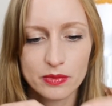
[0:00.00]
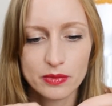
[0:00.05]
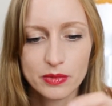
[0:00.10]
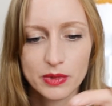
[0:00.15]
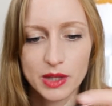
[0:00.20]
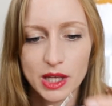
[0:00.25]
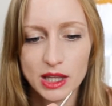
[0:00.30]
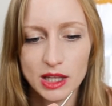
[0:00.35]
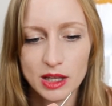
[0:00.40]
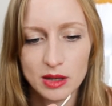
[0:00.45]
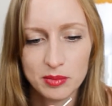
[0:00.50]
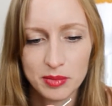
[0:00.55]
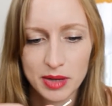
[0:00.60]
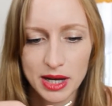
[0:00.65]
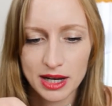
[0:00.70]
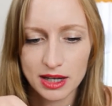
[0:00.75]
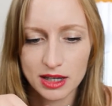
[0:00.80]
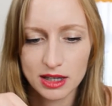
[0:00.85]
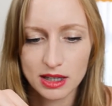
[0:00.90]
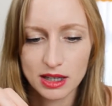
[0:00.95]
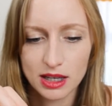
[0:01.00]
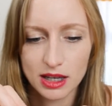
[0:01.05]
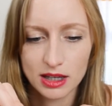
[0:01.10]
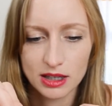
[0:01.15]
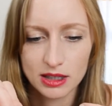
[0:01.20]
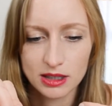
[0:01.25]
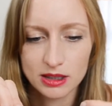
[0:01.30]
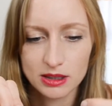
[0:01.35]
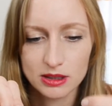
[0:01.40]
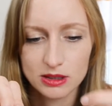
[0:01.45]
And then back
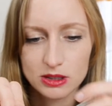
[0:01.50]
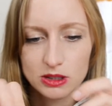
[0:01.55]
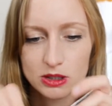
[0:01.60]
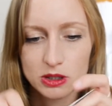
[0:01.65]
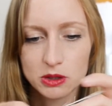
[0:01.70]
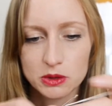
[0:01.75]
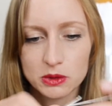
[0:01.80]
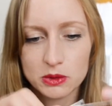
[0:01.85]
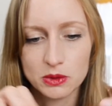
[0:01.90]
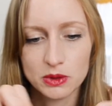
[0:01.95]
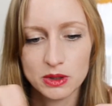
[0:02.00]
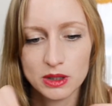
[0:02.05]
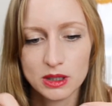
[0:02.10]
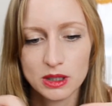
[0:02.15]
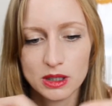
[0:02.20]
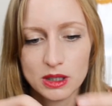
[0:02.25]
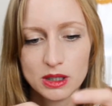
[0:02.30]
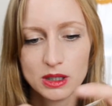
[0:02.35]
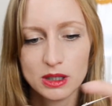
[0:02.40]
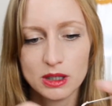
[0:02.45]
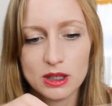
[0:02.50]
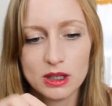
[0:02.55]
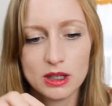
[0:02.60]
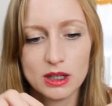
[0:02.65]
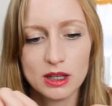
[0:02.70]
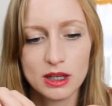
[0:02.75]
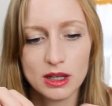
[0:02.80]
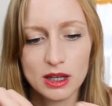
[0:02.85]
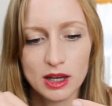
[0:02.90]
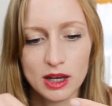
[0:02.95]
again to
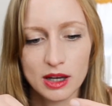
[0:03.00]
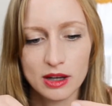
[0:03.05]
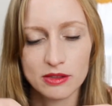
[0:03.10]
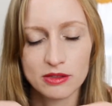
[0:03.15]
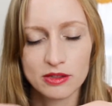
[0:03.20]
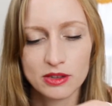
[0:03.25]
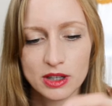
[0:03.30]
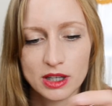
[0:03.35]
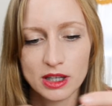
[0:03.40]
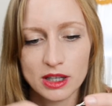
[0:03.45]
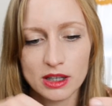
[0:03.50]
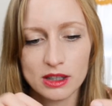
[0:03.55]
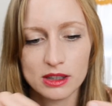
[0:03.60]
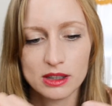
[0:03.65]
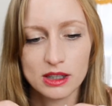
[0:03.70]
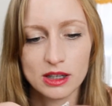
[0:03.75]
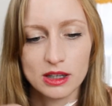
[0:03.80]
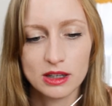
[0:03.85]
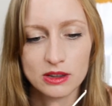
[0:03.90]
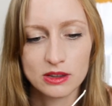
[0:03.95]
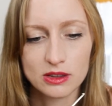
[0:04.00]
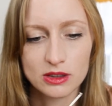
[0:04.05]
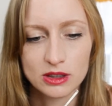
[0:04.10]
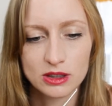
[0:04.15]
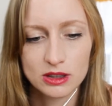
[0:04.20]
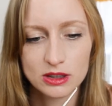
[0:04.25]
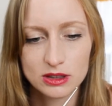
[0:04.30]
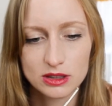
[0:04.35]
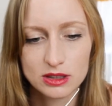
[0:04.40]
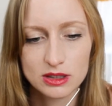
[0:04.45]
every other
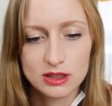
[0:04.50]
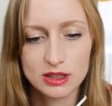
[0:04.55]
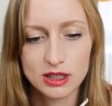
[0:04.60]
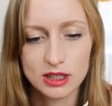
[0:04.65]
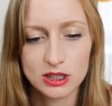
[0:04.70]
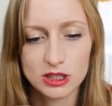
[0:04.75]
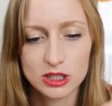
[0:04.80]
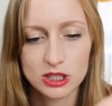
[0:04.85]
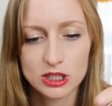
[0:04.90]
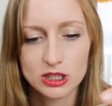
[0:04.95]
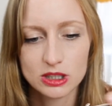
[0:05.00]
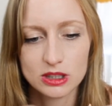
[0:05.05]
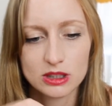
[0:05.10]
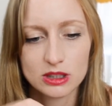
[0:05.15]
stitch.